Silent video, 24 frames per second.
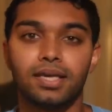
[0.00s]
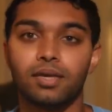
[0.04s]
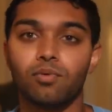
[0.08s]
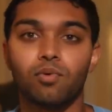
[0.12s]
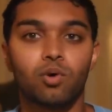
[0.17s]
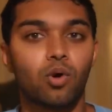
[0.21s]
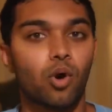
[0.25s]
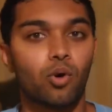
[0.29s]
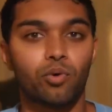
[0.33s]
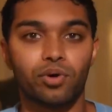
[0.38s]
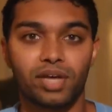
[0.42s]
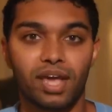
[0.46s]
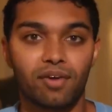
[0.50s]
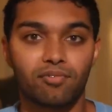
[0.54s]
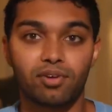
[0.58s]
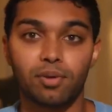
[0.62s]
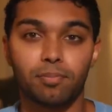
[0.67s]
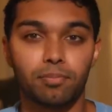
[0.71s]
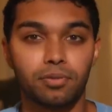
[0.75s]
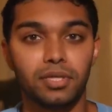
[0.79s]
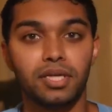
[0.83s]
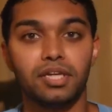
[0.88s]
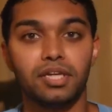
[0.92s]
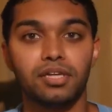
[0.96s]
He will already have
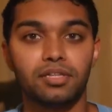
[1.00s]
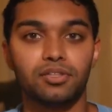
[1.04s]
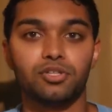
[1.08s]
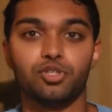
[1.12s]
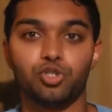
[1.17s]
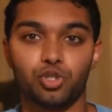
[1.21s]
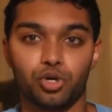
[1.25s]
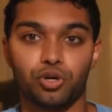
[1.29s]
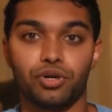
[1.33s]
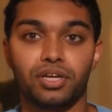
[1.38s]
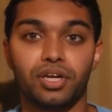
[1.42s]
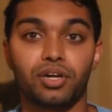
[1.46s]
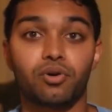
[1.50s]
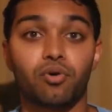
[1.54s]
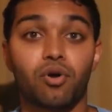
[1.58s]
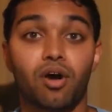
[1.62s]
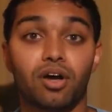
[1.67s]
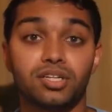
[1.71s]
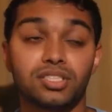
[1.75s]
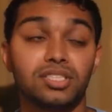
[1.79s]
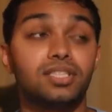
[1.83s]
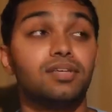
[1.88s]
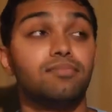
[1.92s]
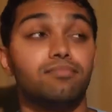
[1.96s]
completed the journey
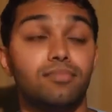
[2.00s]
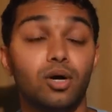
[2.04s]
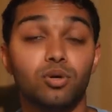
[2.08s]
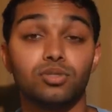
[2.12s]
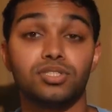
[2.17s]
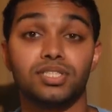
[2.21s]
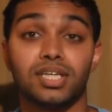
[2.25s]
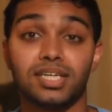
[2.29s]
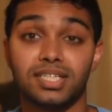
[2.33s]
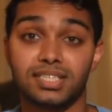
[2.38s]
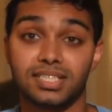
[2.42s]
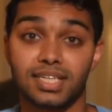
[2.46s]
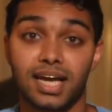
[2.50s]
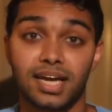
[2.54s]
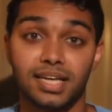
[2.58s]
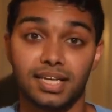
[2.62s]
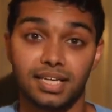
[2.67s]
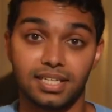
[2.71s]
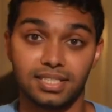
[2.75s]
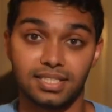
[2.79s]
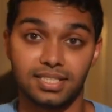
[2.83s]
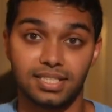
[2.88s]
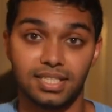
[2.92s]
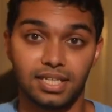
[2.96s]
across the most
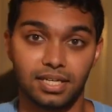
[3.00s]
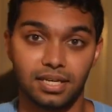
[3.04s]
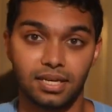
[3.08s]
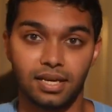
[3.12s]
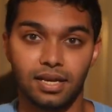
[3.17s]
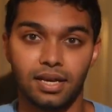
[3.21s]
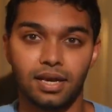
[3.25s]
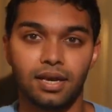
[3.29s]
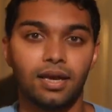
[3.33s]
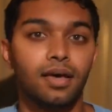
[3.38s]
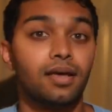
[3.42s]
exciting sea.